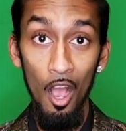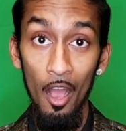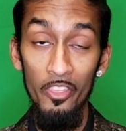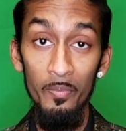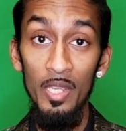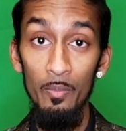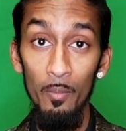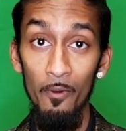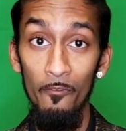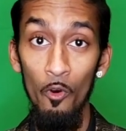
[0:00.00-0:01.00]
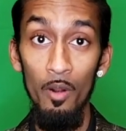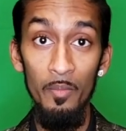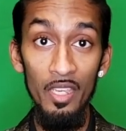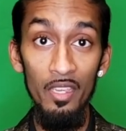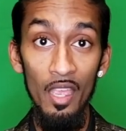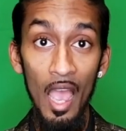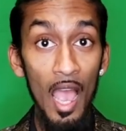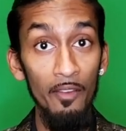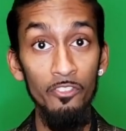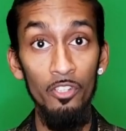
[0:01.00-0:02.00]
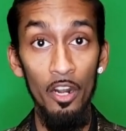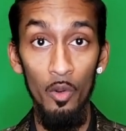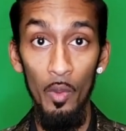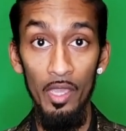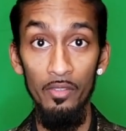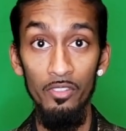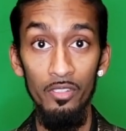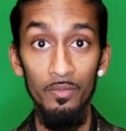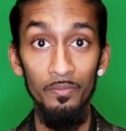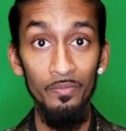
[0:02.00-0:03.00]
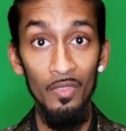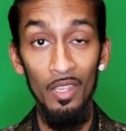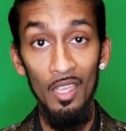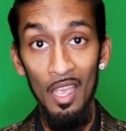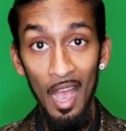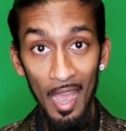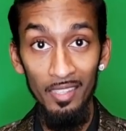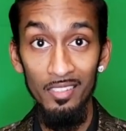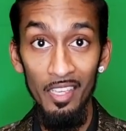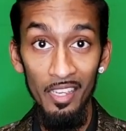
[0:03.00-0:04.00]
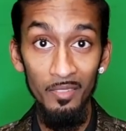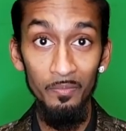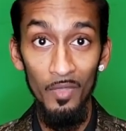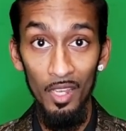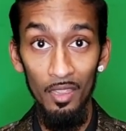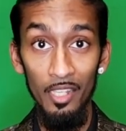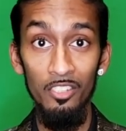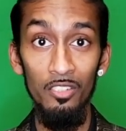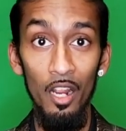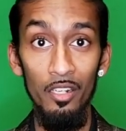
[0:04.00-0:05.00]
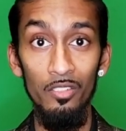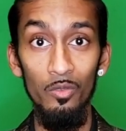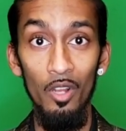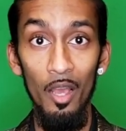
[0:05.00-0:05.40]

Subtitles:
Other people before me have started waves. I say, let's start small.